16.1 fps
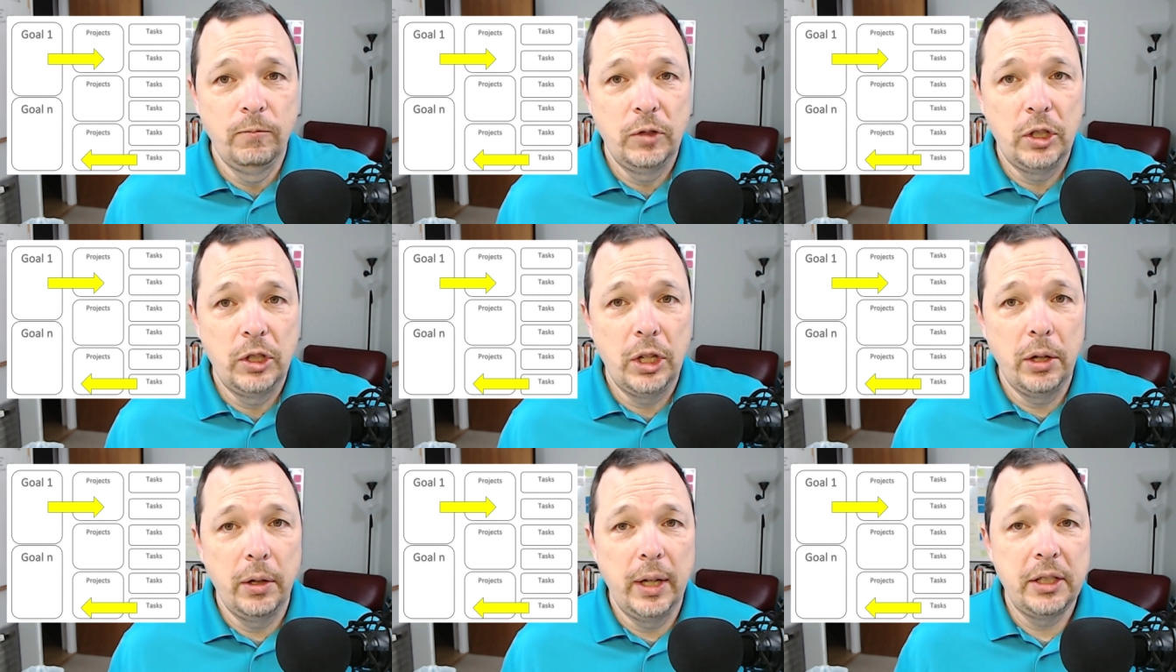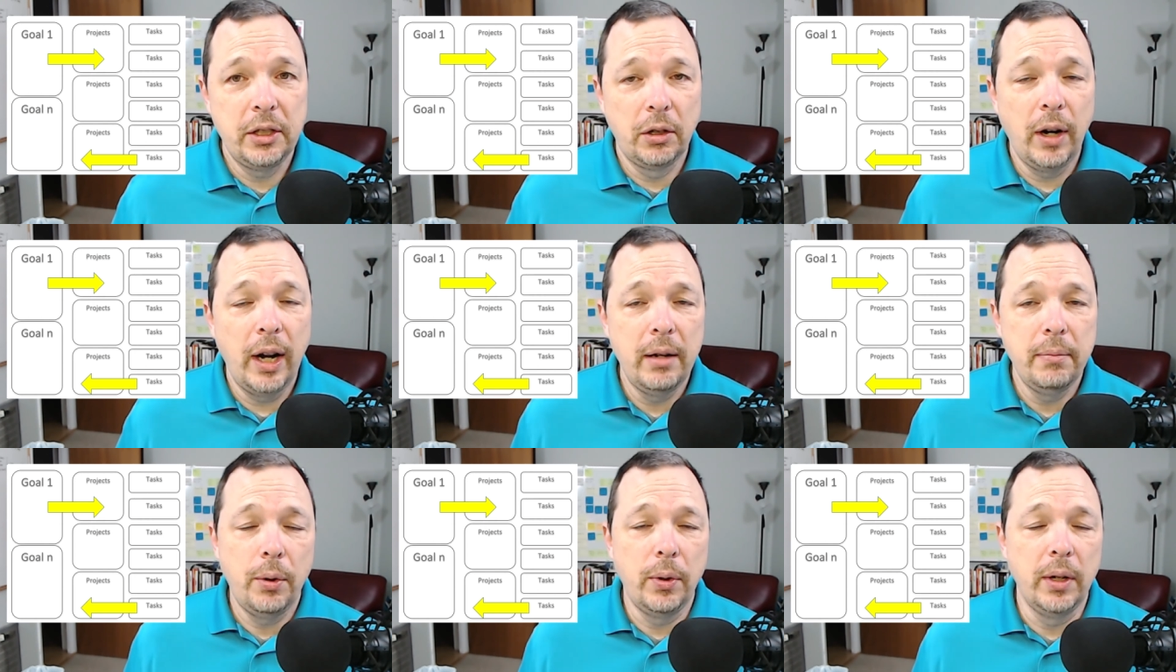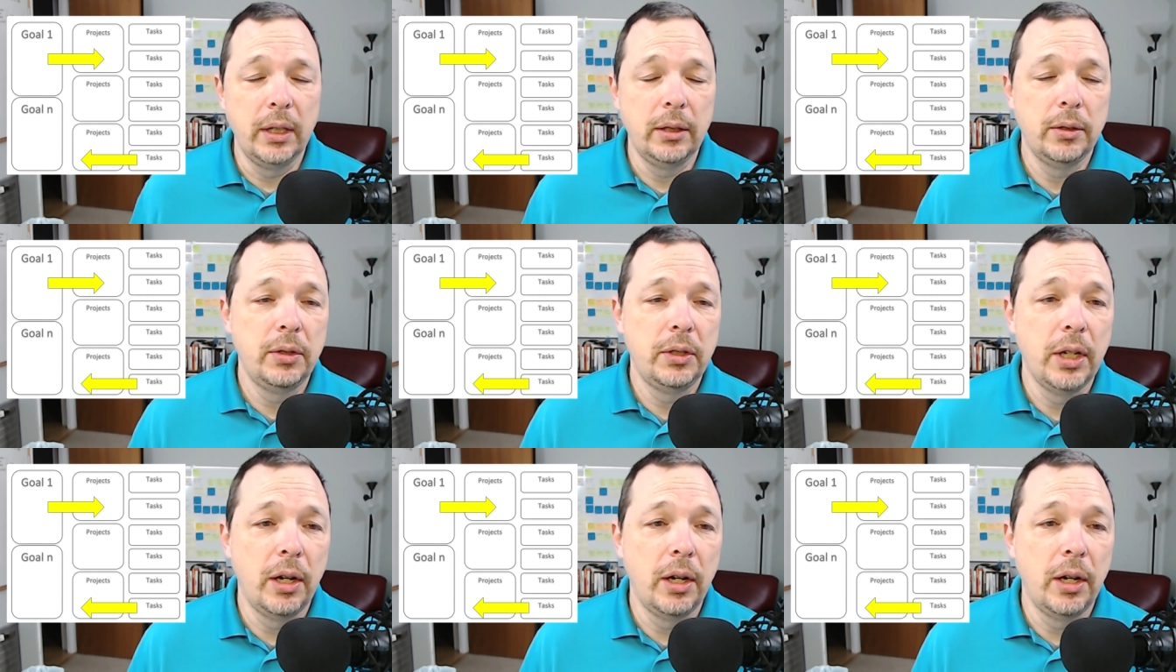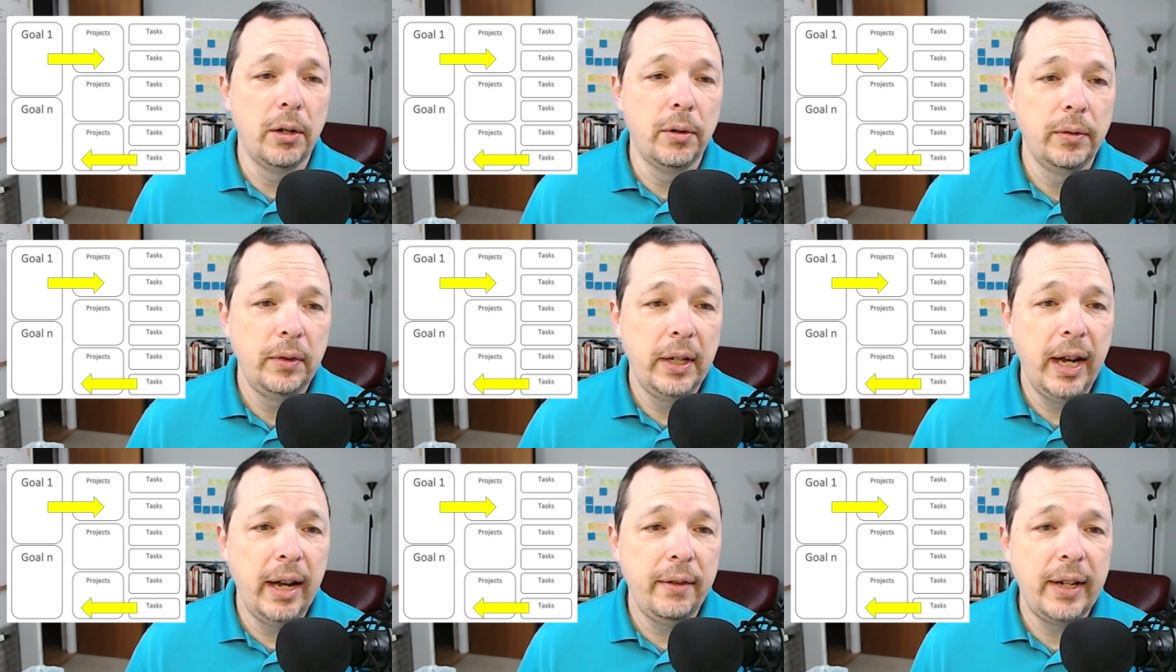So that's a great point, Joe. You
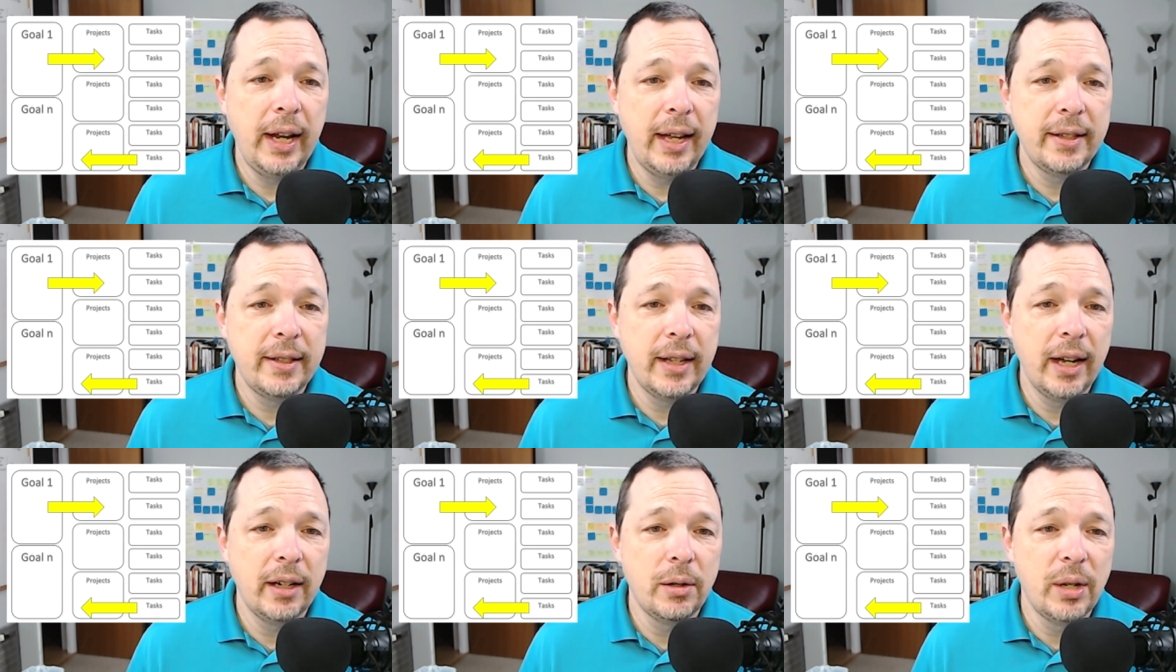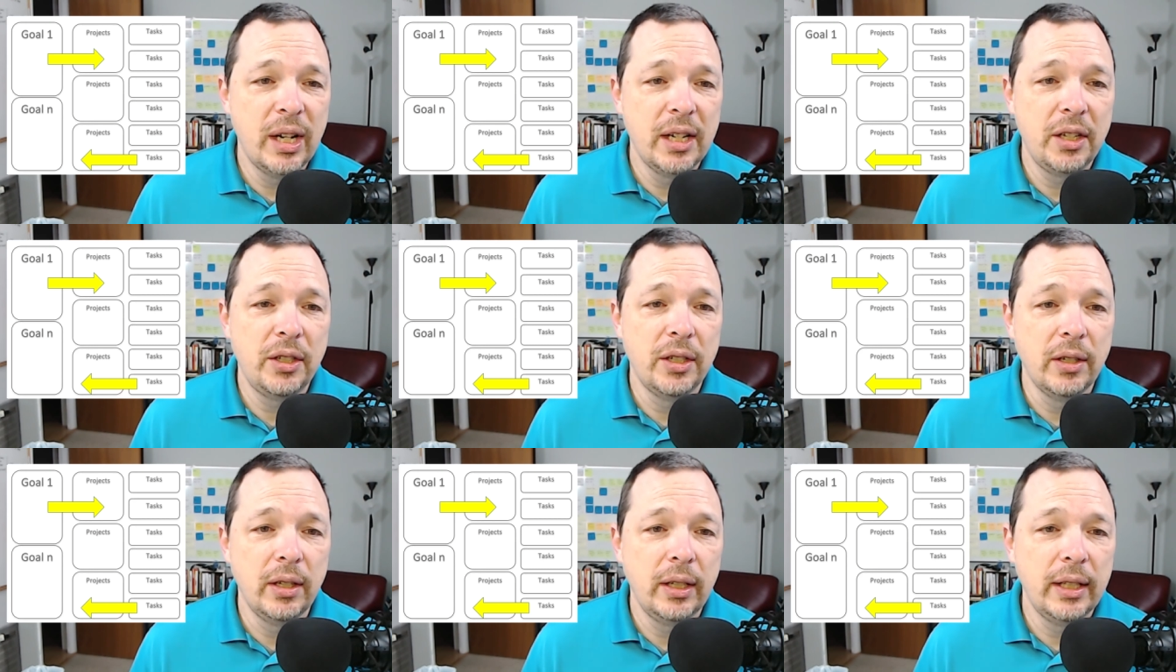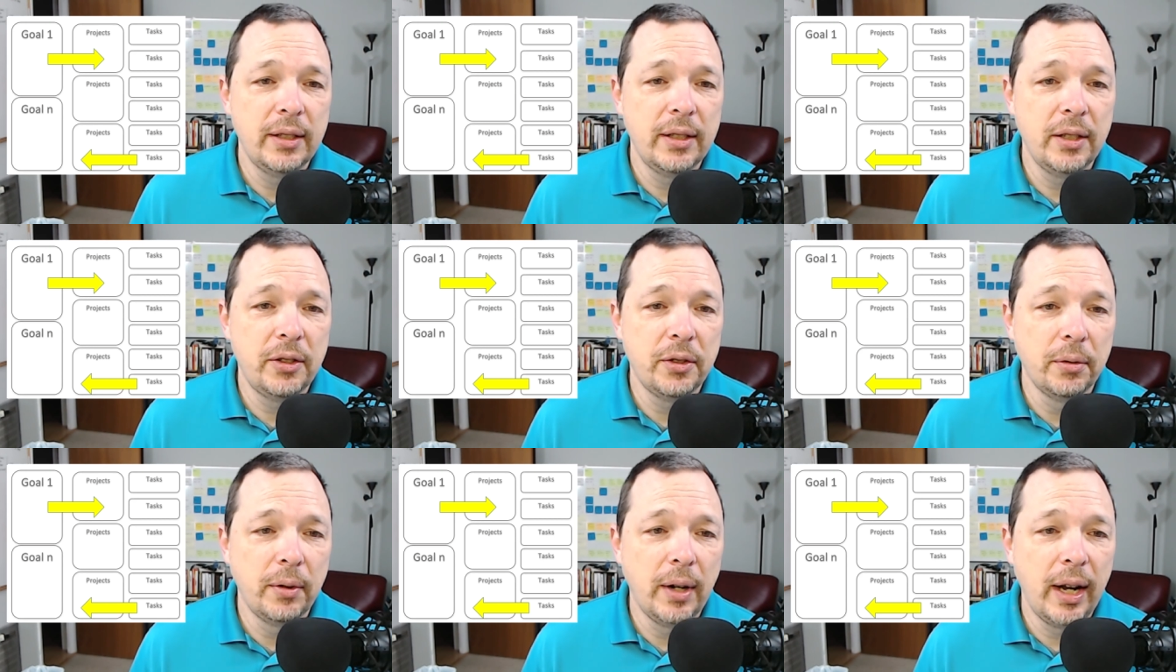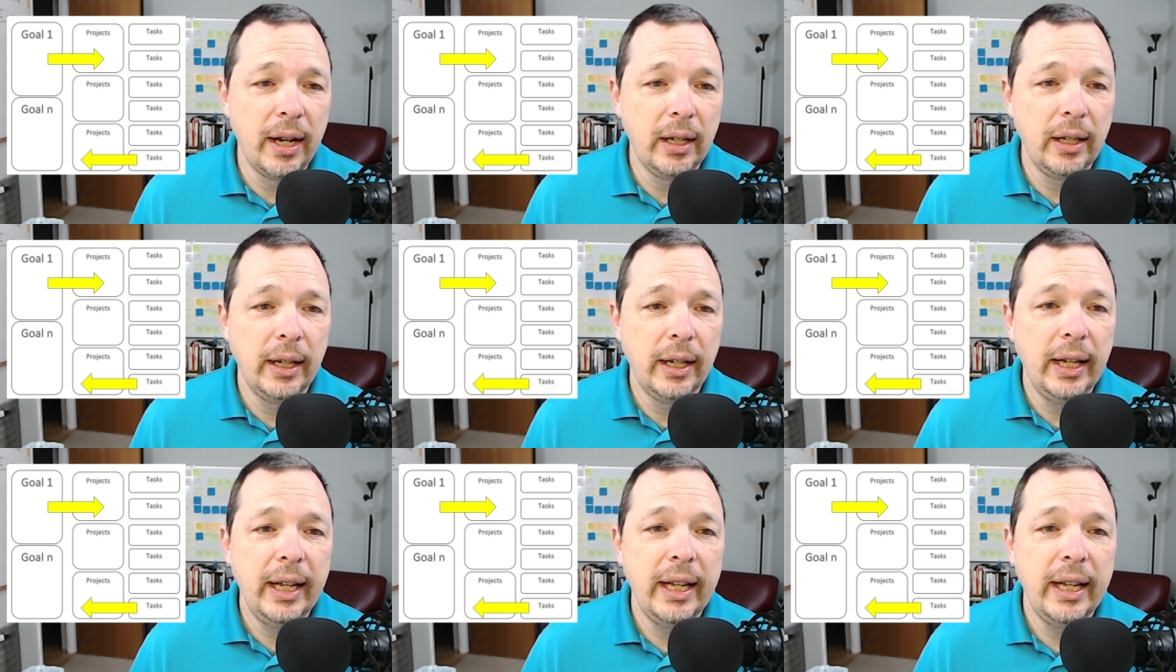have to ask that question: Is this the right?